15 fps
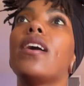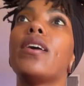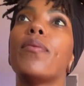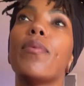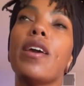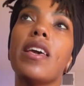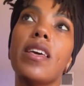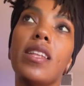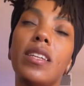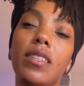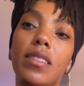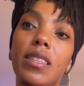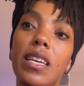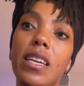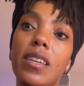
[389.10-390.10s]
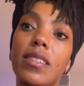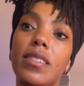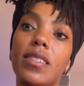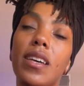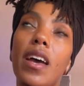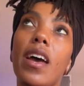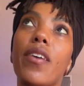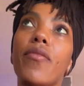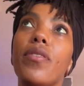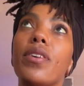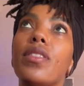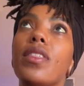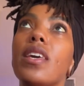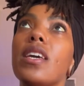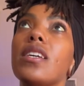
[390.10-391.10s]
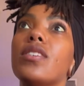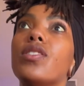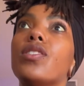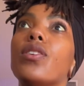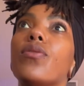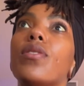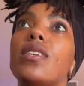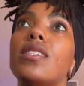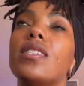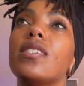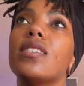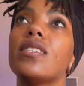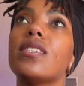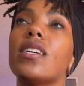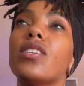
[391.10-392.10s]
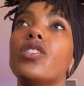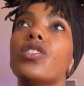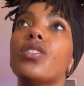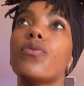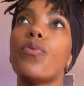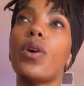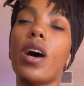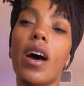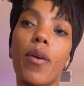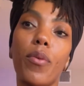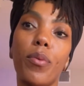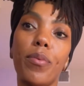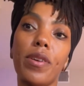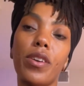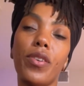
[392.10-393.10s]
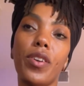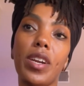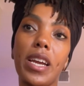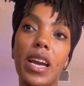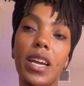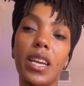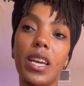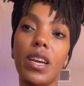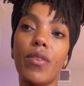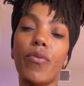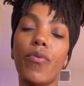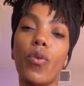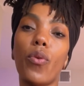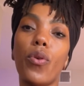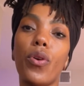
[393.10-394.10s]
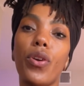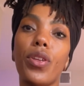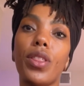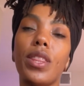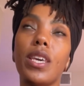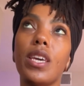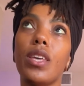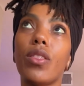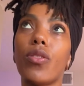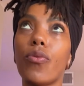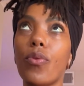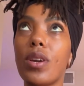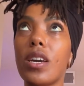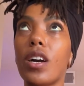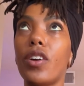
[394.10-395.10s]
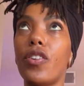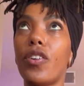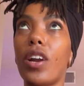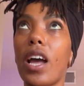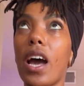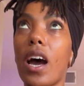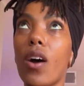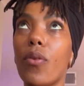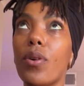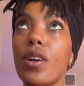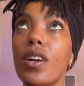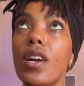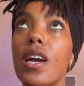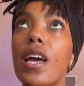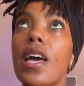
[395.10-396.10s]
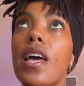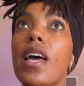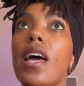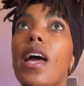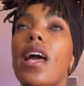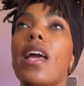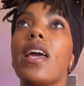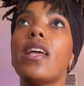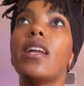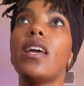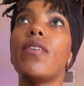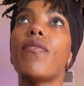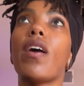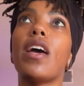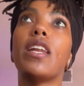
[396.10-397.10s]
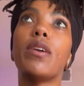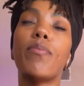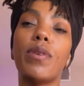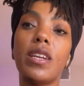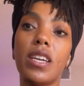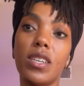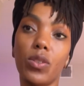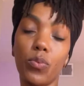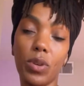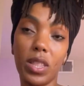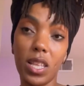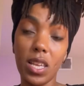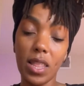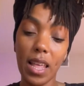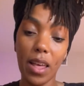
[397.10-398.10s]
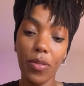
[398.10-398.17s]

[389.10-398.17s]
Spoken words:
and links to everything. So this is essentially what I will be creating for the 300-hour. And if anybody is within that